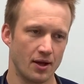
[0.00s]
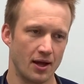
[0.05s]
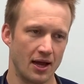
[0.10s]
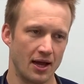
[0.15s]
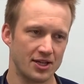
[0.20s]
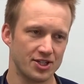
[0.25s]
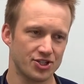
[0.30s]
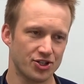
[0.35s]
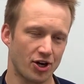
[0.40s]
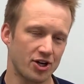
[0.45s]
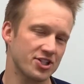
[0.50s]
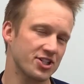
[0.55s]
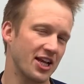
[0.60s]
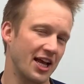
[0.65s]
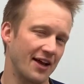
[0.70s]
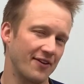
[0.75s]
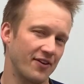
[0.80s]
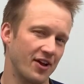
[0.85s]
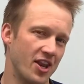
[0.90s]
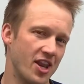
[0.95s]
starts to
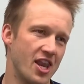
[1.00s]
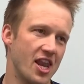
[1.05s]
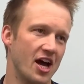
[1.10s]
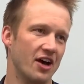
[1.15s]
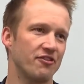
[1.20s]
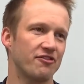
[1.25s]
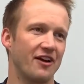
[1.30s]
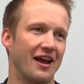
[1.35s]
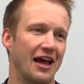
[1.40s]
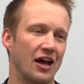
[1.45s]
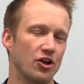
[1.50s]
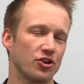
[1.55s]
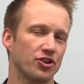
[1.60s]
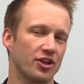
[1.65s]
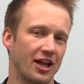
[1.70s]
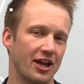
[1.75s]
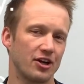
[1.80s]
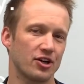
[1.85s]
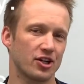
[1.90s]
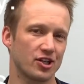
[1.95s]
have enough
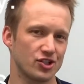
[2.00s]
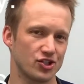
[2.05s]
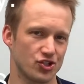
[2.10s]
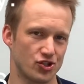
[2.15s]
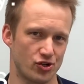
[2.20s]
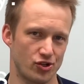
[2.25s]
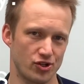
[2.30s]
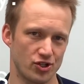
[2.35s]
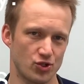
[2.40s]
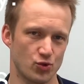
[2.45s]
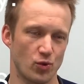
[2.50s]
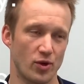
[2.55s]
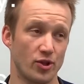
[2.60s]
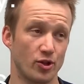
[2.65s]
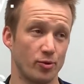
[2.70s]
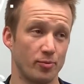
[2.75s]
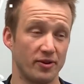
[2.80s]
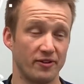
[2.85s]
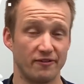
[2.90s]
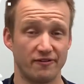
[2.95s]
healthcare concerns, whether
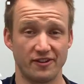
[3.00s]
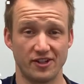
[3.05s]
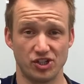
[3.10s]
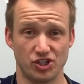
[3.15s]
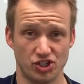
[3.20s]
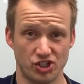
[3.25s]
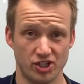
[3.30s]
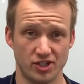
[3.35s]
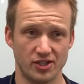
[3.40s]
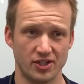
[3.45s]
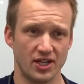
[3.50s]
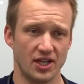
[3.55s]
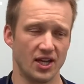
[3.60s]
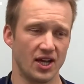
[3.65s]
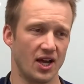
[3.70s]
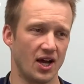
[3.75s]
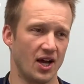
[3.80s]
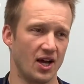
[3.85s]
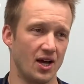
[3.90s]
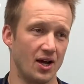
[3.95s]
it be vision,
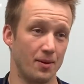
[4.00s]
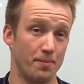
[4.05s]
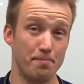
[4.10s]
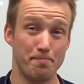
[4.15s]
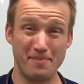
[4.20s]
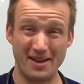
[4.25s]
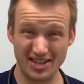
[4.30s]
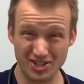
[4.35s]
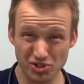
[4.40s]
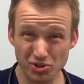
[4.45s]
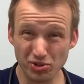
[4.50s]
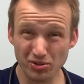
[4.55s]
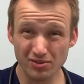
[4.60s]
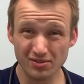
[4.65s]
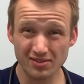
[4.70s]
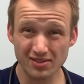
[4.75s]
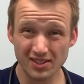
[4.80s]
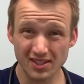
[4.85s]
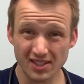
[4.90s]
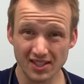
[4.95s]
mental,
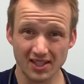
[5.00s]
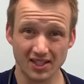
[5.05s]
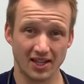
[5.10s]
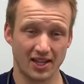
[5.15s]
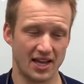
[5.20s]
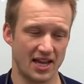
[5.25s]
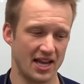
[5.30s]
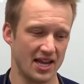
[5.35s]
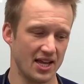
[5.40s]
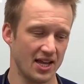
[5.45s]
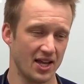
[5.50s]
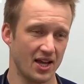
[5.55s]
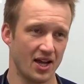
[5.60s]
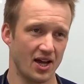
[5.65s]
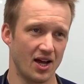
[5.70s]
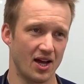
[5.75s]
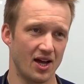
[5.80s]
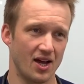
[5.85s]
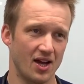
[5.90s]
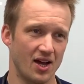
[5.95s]
okay,
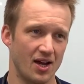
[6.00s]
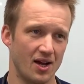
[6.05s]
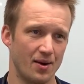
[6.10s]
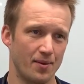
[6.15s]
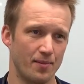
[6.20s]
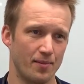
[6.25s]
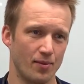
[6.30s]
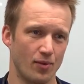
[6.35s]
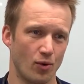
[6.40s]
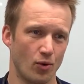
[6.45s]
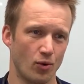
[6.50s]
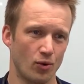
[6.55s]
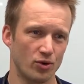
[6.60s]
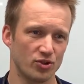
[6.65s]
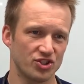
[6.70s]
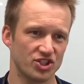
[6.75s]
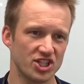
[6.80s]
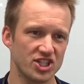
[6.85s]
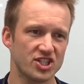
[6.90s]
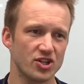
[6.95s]
or
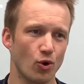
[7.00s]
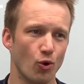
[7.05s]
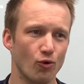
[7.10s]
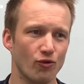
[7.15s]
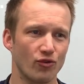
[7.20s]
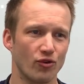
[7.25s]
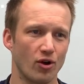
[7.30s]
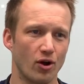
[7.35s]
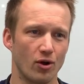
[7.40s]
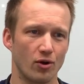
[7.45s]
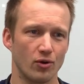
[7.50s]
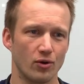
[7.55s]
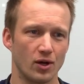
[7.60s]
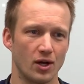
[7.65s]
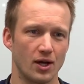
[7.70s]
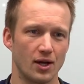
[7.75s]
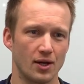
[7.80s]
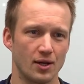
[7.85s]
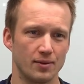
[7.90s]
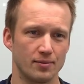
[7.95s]
just overall
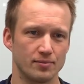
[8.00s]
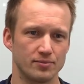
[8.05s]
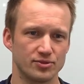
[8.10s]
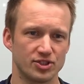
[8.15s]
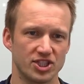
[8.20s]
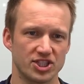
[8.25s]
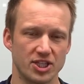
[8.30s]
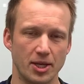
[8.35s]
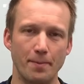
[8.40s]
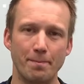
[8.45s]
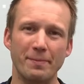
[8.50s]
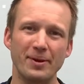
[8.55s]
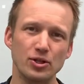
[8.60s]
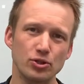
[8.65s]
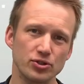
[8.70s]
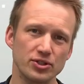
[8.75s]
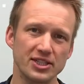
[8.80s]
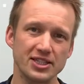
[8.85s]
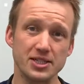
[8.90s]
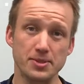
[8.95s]
just
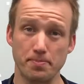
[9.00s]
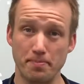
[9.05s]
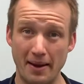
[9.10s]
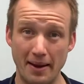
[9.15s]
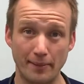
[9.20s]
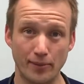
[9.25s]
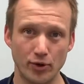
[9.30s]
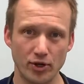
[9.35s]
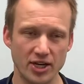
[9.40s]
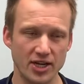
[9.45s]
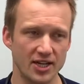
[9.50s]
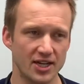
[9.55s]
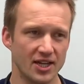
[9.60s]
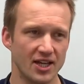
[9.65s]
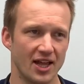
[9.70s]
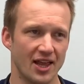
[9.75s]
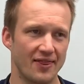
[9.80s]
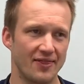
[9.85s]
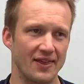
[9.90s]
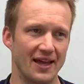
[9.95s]
abilities, memory,
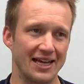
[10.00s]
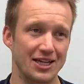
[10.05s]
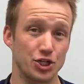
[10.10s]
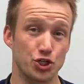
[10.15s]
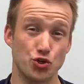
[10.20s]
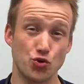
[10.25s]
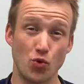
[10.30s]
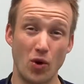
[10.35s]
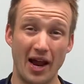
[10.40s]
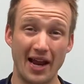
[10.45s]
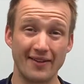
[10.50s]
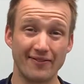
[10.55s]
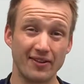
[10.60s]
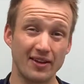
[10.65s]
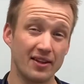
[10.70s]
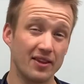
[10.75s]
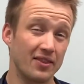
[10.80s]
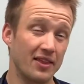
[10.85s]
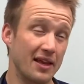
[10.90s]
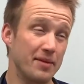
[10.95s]
that
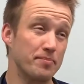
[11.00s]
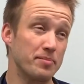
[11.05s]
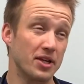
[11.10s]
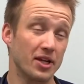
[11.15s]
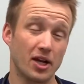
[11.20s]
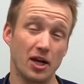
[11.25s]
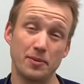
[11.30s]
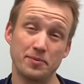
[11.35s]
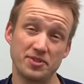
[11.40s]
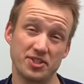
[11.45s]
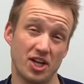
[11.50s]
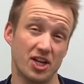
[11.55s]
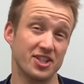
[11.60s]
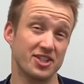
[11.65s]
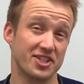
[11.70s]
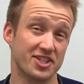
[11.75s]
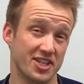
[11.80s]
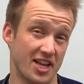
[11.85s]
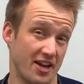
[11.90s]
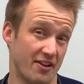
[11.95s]
driving then becomes
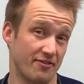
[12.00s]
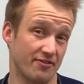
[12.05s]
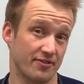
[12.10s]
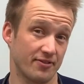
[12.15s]
unsafe.